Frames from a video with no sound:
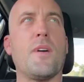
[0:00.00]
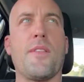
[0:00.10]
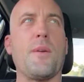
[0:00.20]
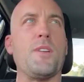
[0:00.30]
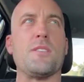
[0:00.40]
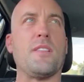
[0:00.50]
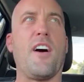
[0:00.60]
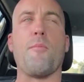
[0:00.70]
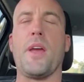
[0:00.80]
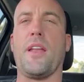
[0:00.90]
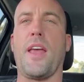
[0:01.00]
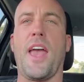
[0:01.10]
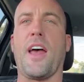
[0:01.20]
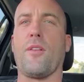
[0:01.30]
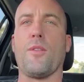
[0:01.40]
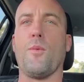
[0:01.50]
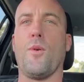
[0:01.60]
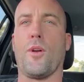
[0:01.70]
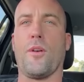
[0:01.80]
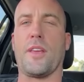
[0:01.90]
I think we just loved being out on the
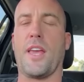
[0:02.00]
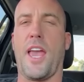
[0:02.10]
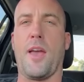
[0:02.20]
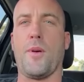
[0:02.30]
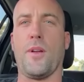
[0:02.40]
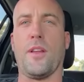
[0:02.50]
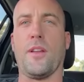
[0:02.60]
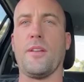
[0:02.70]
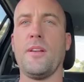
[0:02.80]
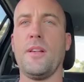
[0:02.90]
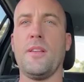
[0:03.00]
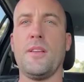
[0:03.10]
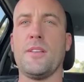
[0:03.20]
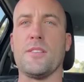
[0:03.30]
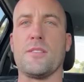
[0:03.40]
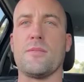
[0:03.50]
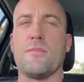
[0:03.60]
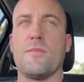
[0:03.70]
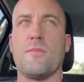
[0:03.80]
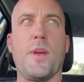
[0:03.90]
water and camping and just
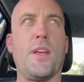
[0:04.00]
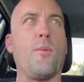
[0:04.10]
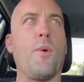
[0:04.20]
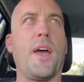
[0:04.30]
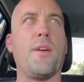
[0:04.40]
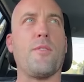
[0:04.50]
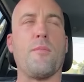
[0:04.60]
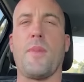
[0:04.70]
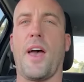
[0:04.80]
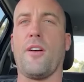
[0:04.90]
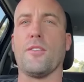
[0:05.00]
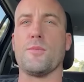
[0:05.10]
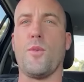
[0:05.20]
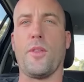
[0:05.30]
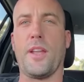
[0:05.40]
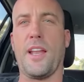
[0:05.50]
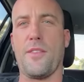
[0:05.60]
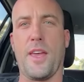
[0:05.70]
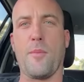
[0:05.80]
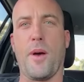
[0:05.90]
being away from adults more than
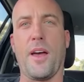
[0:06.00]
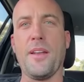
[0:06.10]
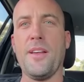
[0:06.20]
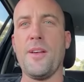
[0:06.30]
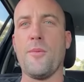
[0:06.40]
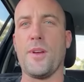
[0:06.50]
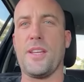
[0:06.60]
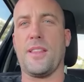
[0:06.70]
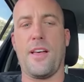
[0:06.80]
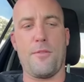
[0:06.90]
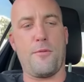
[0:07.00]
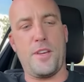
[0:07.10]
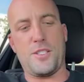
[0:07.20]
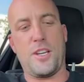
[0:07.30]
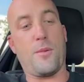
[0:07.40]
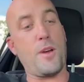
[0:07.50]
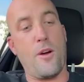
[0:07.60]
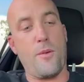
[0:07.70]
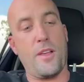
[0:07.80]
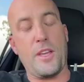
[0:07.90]
anything. But we did love the fishing and we
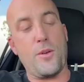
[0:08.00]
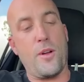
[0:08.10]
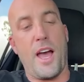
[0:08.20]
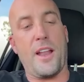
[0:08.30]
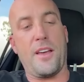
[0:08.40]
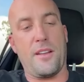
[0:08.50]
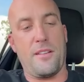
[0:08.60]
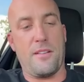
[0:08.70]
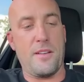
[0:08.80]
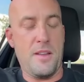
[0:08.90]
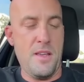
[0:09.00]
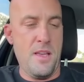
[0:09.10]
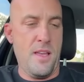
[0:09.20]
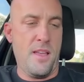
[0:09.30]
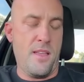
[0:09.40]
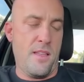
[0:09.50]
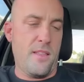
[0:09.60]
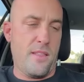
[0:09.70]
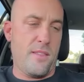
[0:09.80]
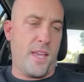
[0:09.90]
got really good at it. And
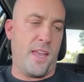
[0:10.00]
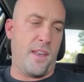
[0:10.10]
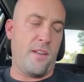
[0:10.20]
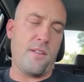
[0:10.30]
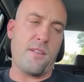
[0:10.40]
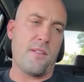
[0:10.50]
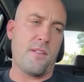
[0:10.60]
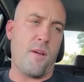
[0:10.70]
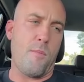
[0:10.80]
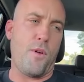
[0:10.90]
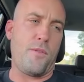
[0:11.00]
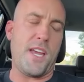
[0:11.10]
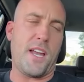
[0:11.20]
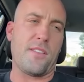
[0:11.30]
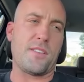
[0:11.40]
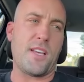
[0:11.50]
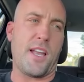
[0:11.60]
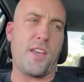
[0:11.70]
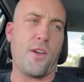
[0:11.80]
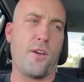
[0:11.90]
then I moved down to the
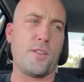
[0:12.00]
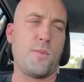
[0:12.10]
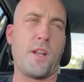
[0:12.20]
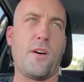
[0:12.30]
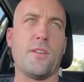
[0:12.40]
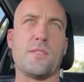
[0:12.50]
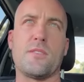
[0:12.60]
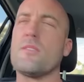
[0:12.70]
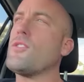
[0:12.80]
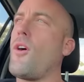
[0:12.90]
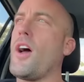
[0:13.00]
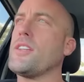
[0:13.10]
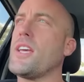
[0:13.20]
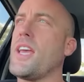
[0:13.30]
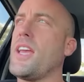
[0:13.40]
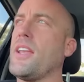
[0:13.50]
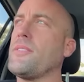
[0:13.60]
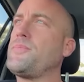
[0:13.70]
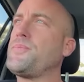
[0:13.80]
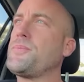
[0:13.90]
sunny coast when I was 19